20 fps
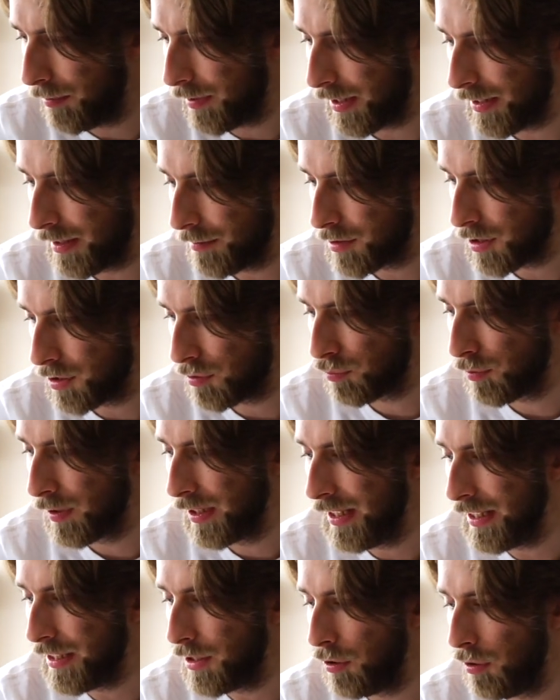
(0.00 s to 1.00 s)
like there was this
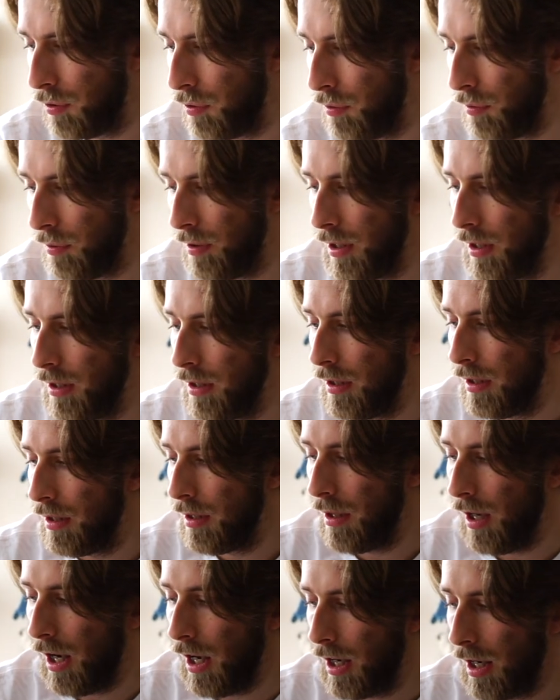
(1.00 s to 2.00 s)
really cool,
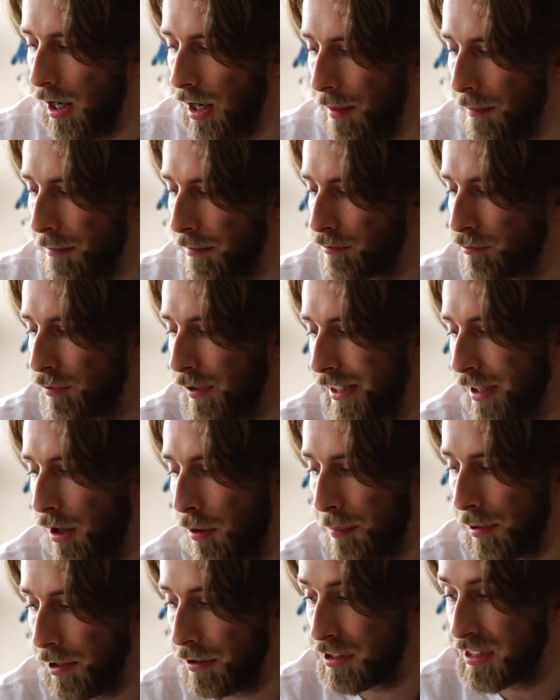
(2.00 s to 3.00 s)
really
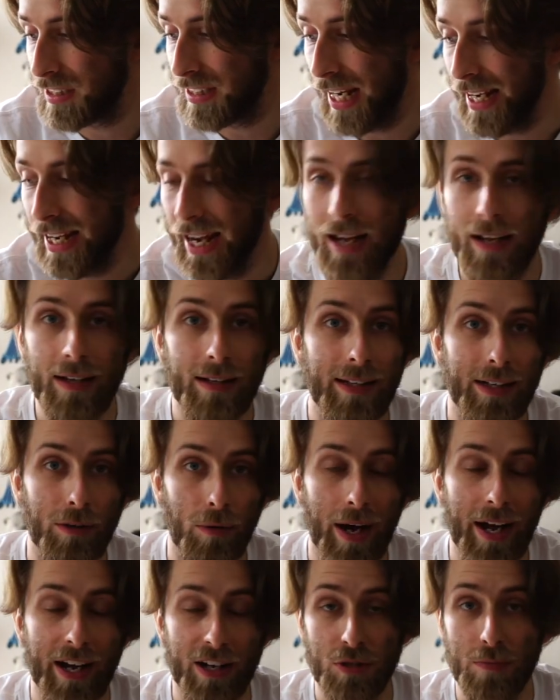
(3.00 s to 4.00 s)
old blue Seat
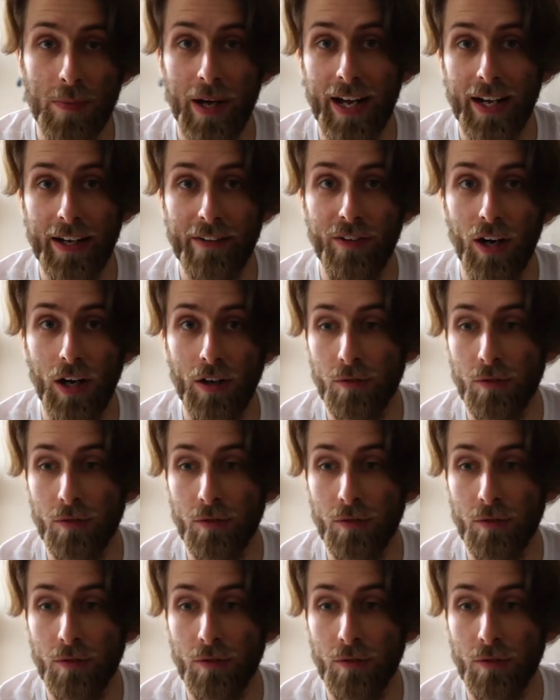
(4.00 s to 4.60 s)
little hatchback that I